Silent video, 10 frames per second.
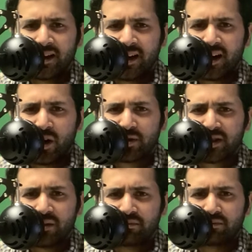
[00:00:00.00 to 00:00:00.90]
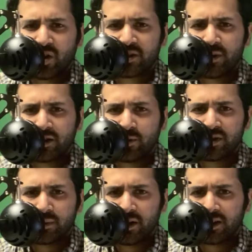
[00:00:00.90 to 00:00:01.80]
And I always thought Mark Spector
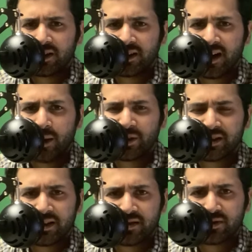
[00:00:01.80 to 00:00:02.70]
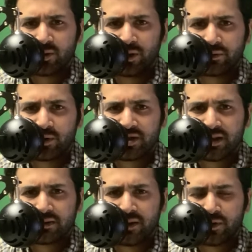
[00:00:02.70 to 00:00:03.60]
was American in the comics. I guess they're going for
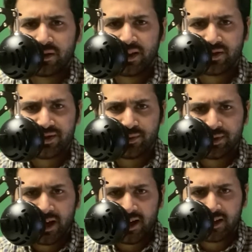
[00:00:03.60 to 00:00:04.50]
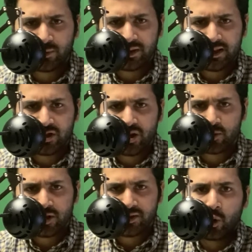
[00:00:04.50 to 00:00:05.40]
a different thing just to tie in with the
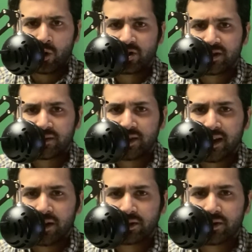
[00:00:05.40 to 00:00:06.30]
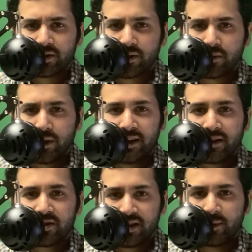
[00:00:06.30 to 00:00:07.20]
Egyptian origins of the character. So that
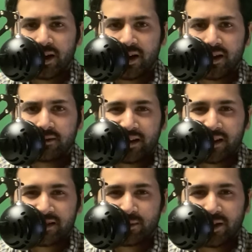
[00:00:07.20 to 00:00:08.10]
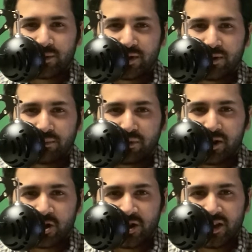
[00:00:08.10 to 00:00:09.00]
just seemed odd. Kind of seemed like he was doing
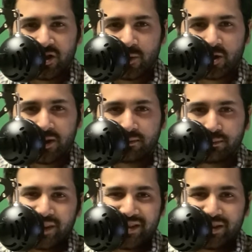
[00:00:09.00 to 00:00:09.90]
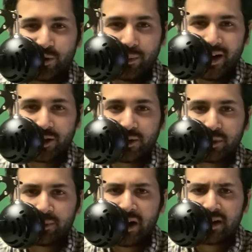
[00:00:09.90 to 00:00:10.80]
British and Egyptian. That's a little minor
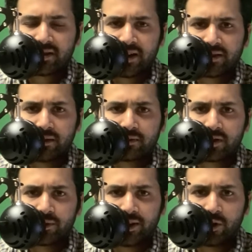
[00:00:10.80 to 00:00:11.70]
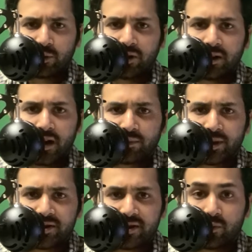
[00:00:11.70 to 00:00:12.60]
complaint, but I still think he'll pull it off
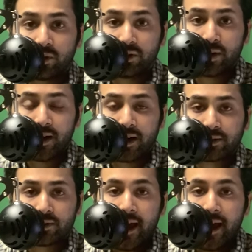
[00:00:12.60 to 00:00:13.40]
because he's a really great actor.